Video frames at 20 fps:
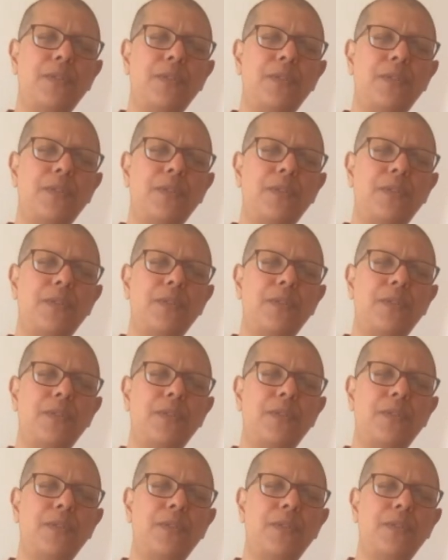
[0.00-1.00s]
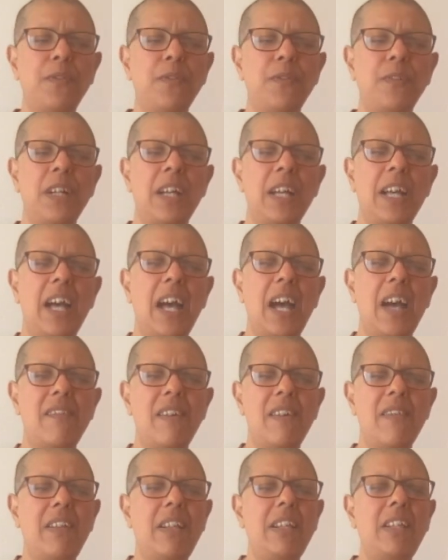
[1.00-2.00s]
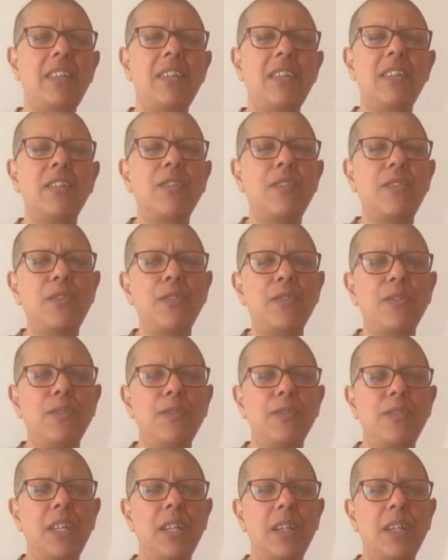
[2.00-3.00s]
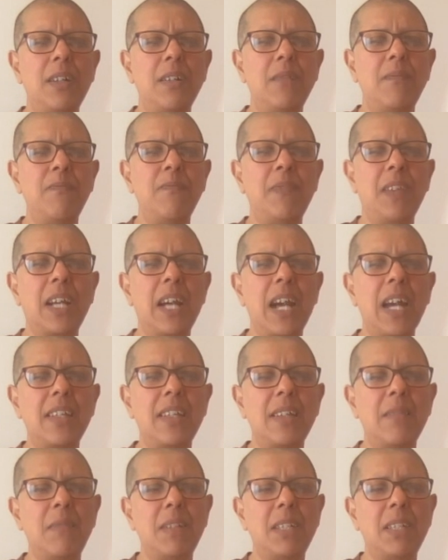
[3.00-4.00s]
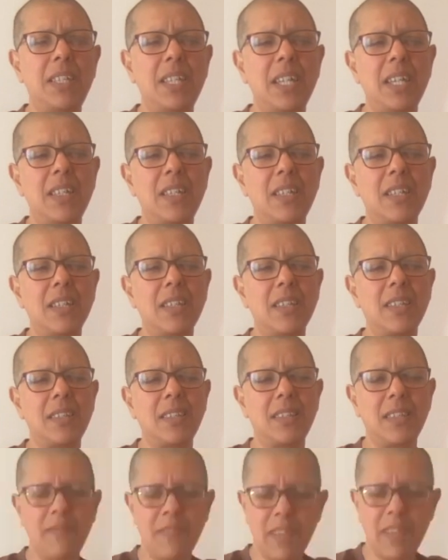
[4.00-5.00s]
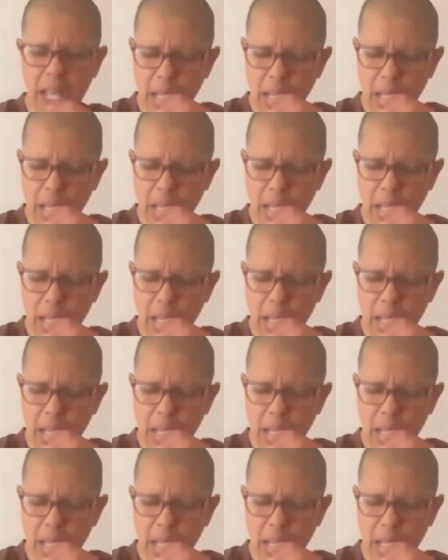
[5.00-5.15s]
this is how, if you have ever listened to the guided meditations, the way